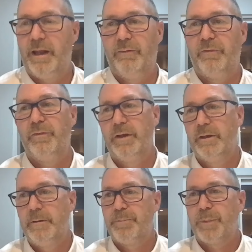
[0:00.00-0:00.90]
And and
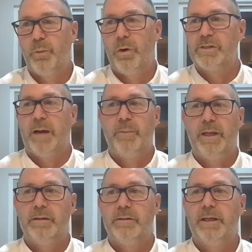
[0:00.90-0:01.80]
if what's
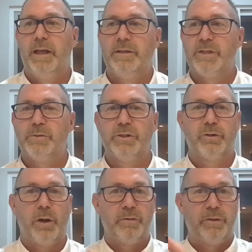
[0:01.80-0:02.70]
happening in
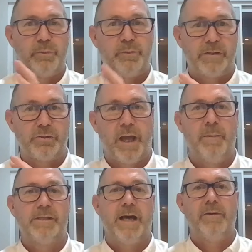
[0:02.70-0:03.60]
terms of the growth of the
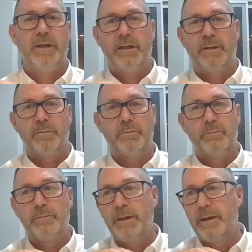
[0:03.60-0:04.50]
professional game in Saudi
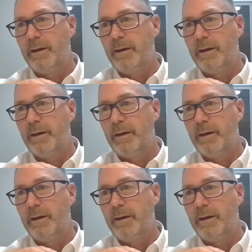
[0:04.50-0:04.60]
can